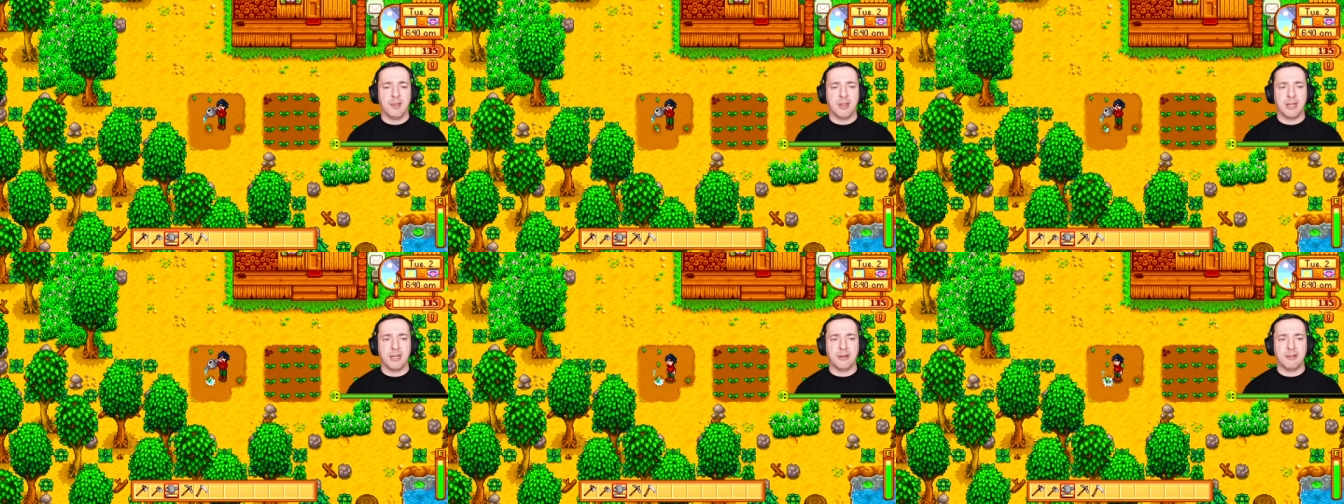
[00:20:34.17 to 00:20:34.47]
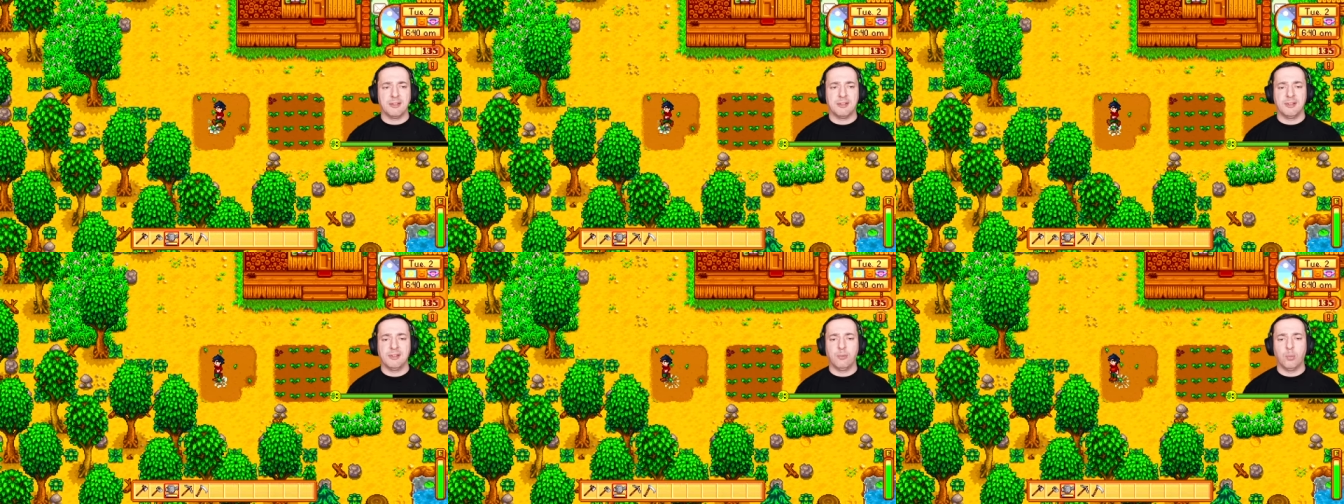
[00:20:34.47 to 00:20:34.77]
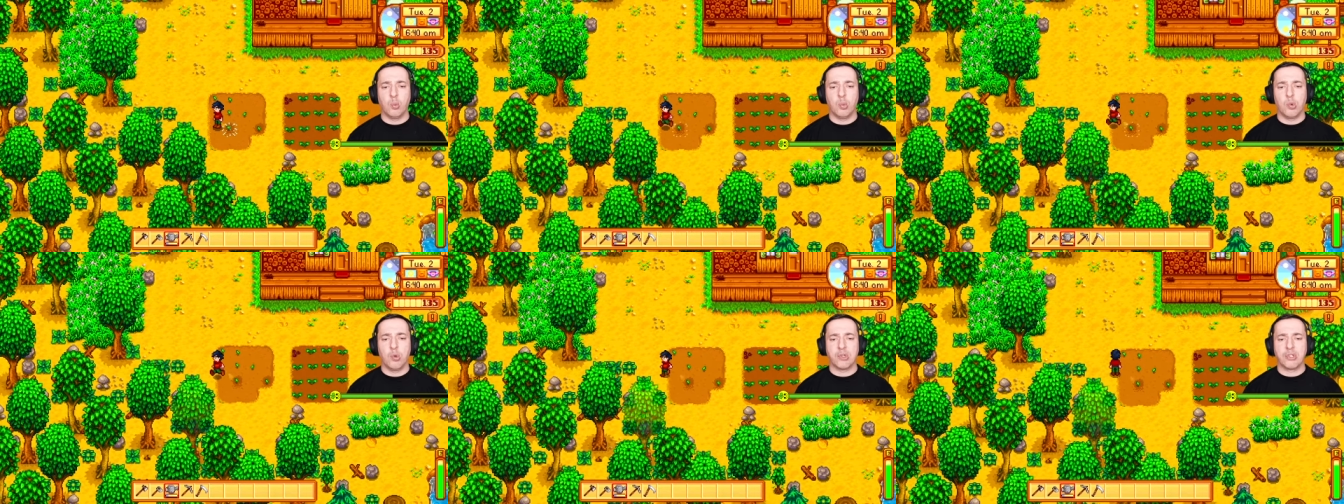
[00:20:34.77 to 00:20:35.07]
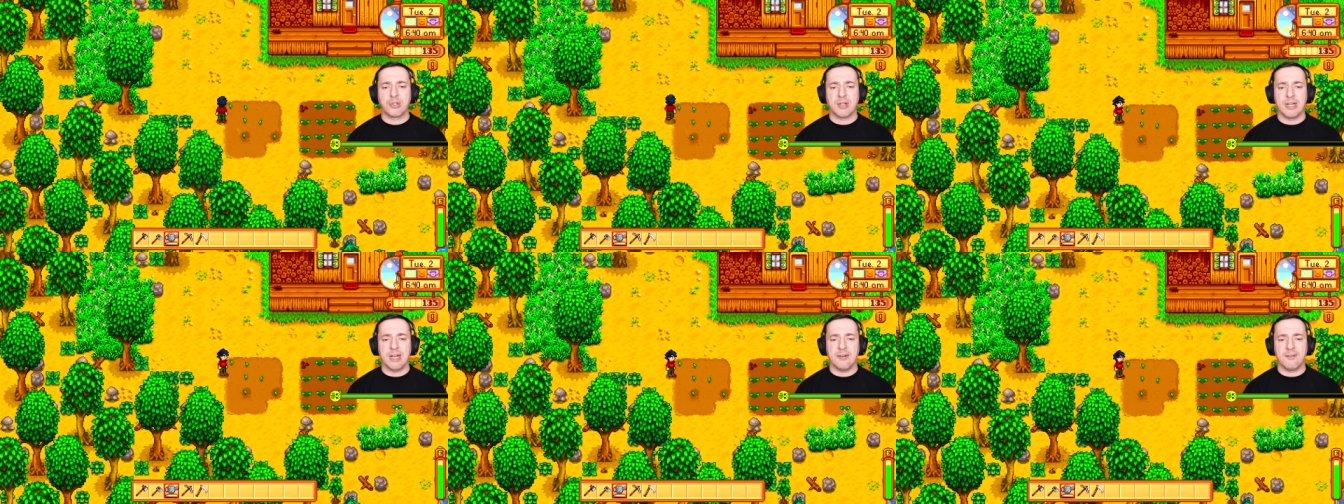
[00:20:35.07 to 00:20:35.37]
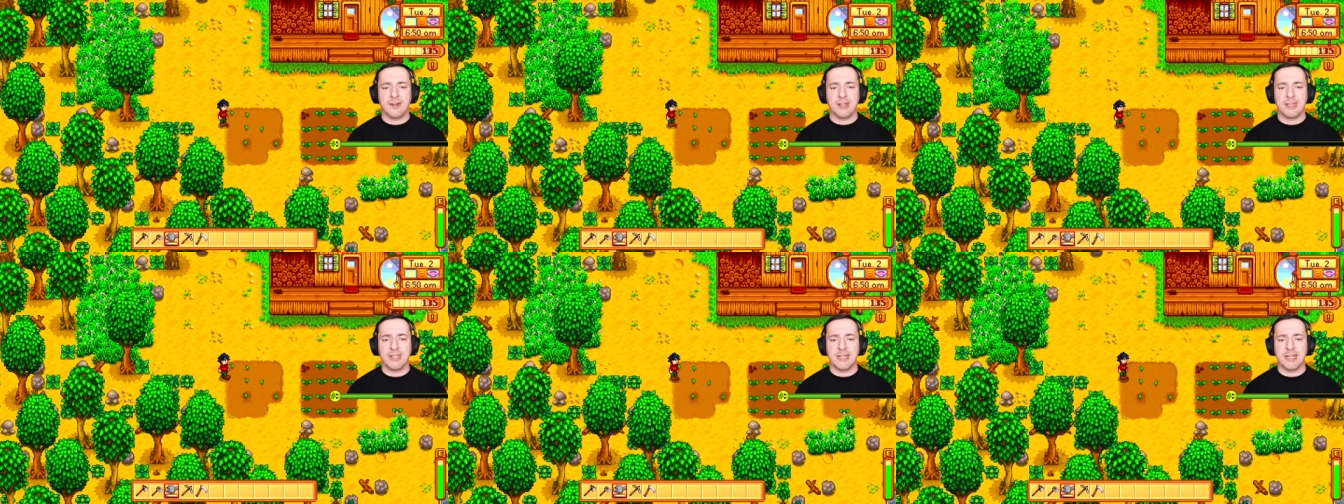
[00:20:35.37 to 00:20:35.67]
you know watering
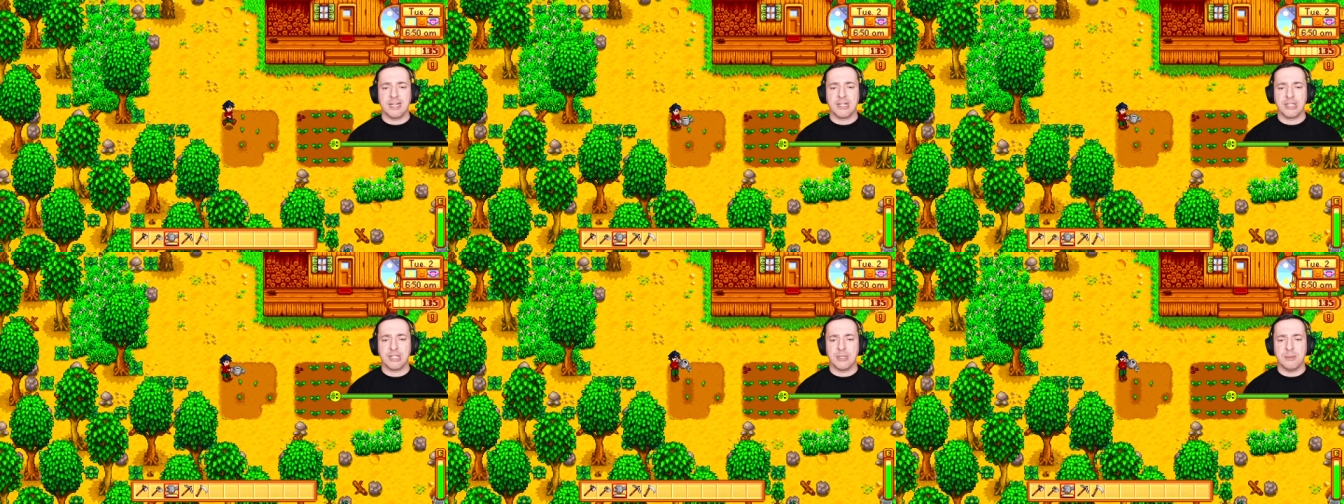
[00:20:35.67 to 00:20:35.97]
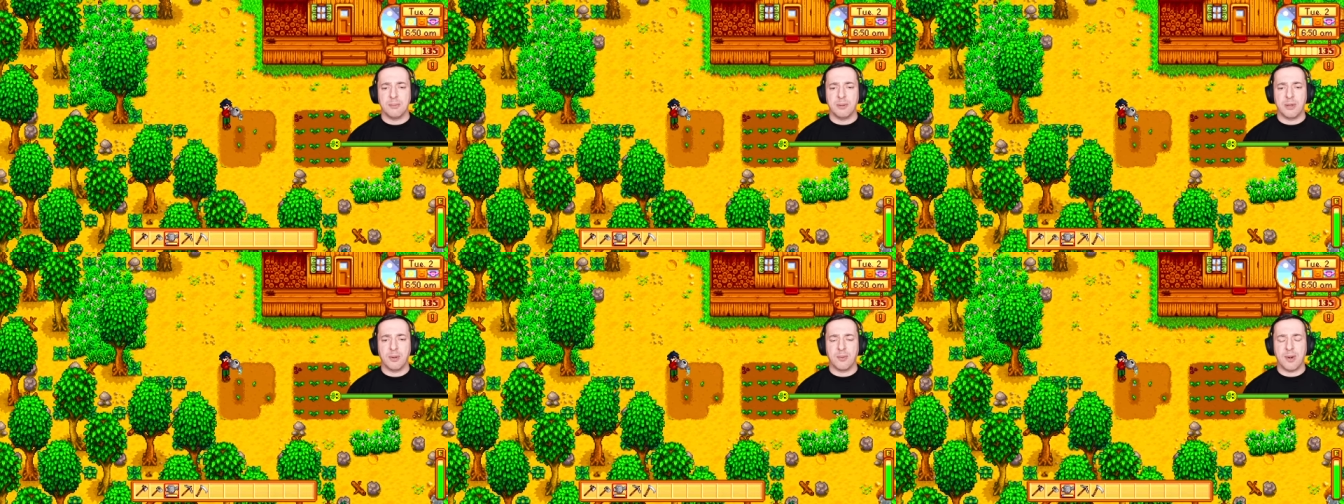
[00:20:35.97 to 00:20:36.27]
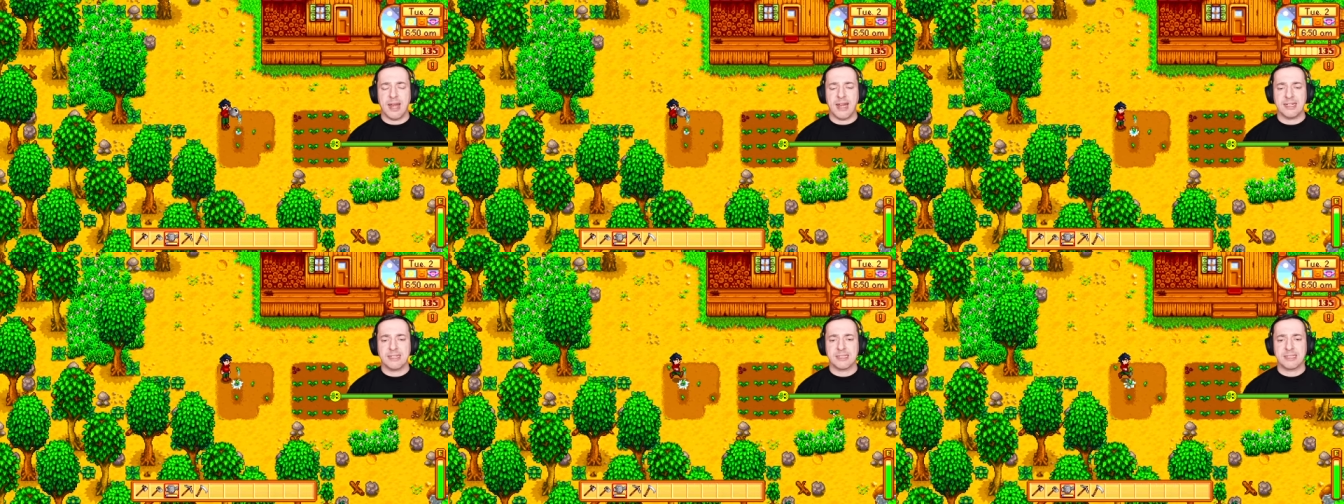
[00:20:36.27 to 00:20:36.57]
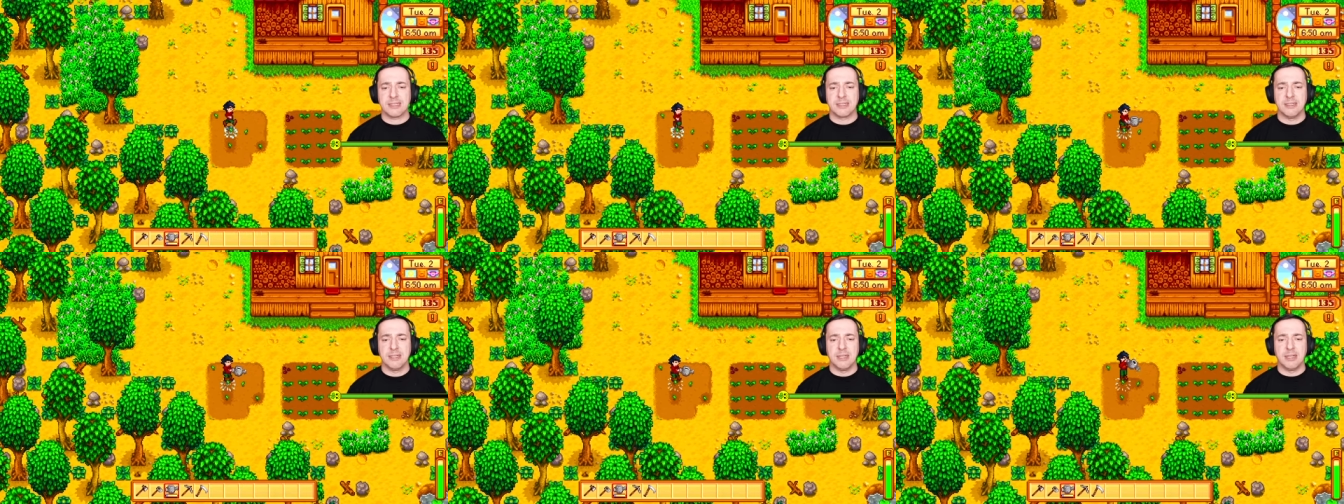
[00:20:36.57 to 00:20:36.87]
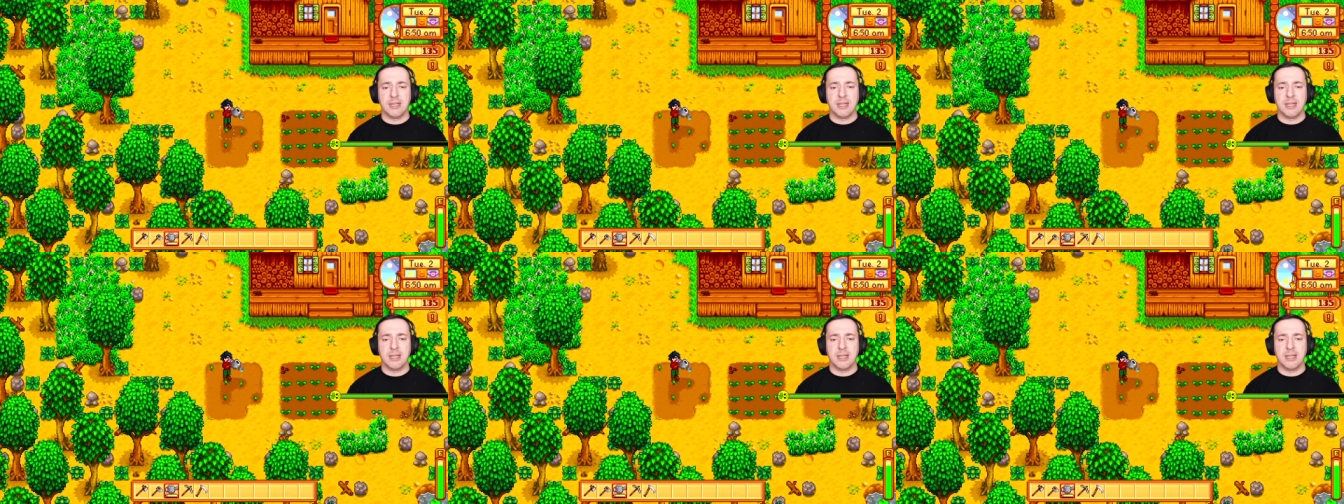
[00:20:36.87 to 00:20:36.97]
everything as you progress.